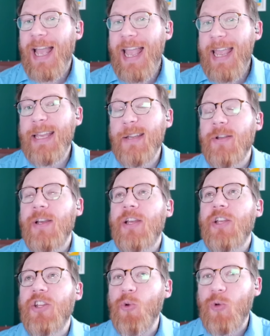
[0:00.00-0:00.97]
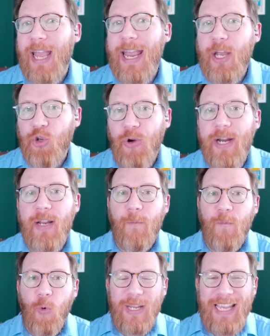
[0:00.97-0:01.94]
And you can't trade
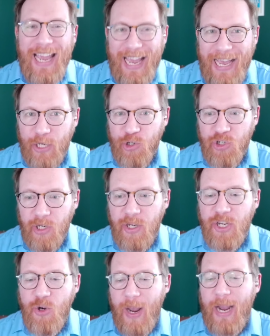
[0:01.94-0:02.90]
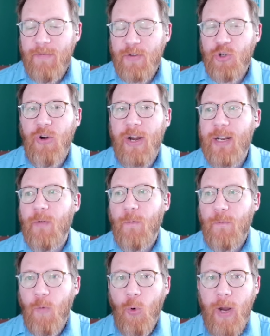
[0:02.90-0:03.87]
it for cash. You have to trade it
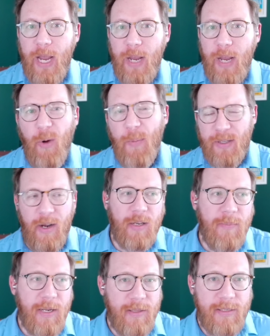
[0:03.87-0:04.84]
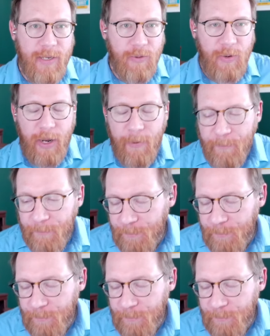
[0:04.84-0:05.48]
for a player. We talked about this the other day.